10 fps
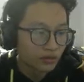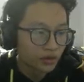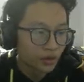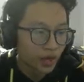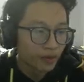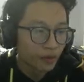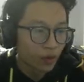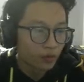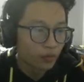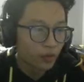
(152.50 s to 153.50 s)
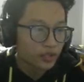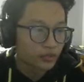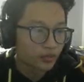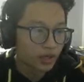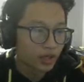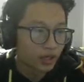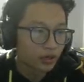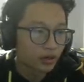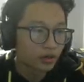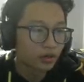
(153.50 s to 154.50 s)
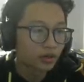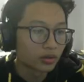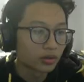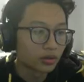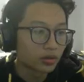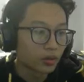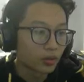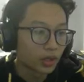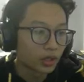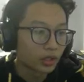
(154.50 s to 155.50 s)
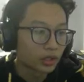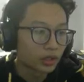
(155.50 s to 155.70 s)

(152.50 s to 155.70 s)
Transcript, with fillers: So I have 1 present right now. Now what?